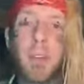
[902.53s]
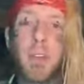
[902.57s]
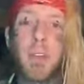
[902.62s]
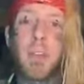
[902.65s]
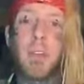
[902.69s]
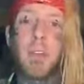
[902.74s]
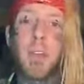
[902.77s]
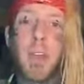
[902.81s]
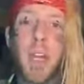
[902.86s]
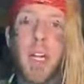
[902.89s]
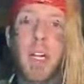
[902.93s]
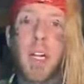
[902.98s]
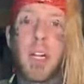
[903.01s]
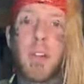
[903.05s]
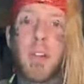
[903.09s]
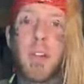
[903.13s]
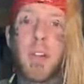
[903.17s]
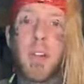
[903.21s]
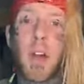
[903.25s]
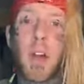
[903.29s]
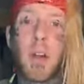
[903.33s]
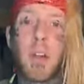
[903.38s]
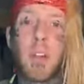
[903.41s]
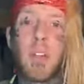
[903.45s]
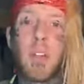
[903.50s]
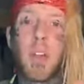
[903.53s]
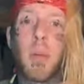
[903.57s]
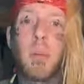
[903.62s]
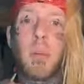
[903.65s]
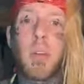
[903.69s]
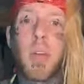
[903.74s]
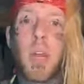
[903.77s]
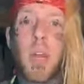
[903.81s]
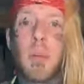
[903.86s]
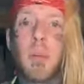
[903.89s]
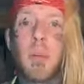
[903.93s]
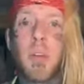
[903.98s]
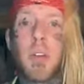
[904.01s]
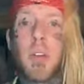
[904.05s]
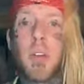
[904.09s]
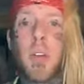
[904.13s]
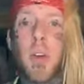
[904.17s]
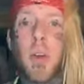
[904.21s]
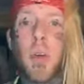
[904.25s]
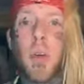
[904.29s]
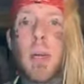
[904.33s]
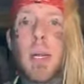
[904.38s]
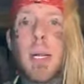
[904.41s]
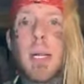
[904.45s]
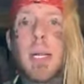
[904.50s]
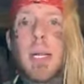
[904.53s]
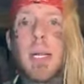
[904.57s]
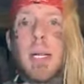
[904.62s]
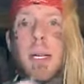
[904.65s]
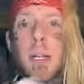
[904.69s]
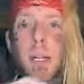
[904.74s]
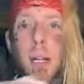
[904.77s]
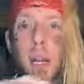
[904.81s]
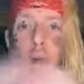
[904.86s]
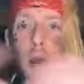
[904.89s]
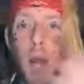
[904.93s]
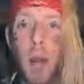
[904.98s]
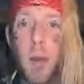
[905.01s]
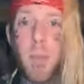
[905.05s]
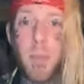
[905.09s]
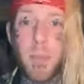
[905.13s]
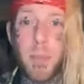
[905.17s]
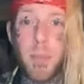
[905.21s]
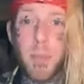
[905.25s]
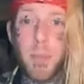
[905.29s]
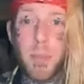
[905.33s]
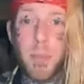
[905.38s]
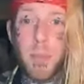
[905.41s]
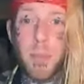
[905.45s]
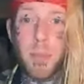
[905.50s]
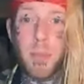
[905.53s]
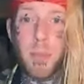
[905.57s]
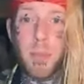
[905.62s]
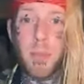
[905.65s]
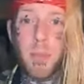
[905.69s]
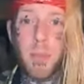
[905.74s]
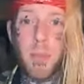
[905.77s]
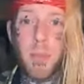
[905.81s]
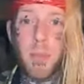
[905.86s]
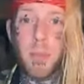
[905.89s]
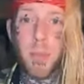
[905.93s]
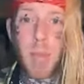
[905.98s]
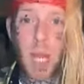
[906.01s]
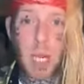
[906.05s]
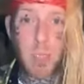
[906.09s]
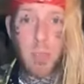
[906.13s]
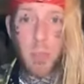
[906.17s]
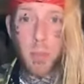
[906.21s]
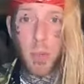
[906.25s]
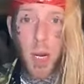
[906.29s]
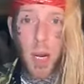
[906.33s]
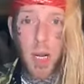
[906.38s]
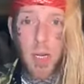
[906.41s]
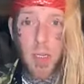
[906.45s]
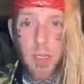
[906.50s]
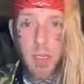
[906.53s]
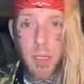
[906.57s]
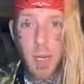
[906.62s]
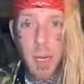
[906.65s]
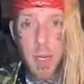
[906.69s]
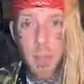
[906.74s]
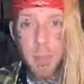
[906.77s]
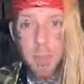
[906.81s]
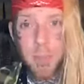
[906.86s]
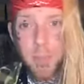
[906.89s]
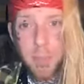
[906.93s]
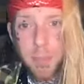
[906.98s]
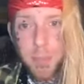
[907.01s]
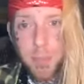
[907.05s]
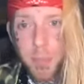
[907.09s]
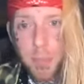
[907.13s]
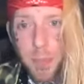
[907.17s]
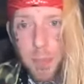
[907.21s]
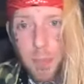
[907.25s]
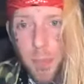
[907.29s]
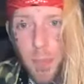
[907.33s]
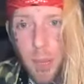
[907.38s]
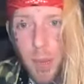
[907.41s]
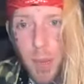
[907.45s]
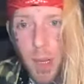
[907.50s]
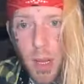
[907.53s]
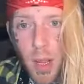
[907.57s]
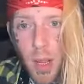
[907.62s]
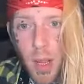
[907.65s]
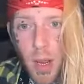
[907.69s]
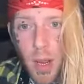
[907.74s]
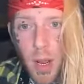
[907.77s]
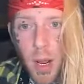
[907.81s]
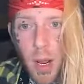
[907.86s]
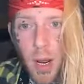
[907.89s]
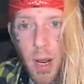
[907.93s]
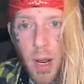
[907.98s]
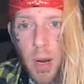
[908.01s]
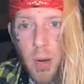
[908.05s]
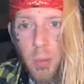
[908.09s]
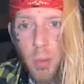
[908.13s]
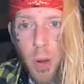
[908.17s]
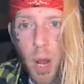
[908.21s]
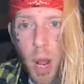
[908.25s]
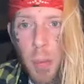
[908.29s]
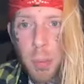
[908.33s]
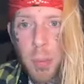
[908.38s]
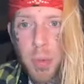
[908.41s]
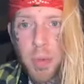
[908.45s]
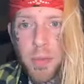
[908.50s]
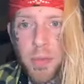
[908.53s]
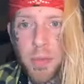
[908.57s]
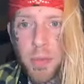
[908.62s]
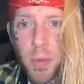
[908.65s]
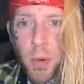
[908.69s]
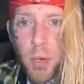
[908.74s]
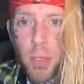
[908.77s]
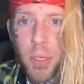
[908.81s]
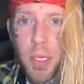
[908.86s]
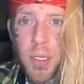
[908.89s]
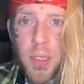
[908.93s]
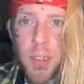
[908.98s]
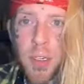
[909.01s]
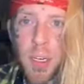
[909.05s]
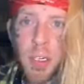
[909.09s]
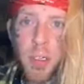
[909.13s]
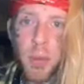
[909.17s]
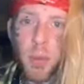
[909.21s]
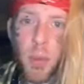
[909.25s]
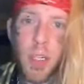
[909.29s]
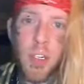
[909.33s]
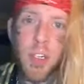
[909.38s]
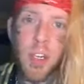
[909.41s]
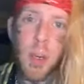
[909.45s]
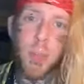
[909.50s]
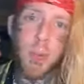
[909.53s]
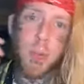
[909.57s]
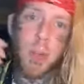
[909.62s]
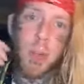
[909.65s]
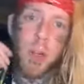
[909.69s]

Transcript: is very difficult sometimes. So um, that's what I'd say. Uh, Robin Folden says, What's up with the